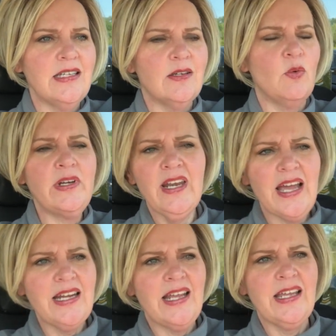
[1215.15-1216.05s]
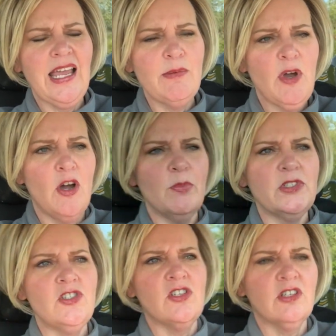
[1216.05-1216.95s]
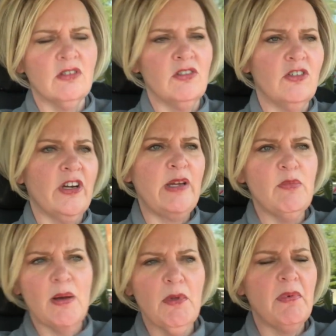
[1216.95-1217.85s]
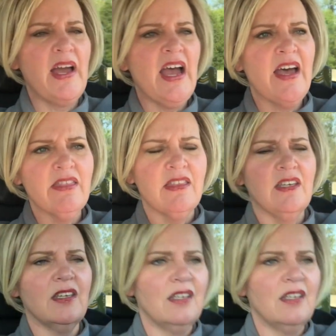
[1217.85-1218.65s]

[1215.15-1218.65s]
One night I came home and took a great bubble bath, and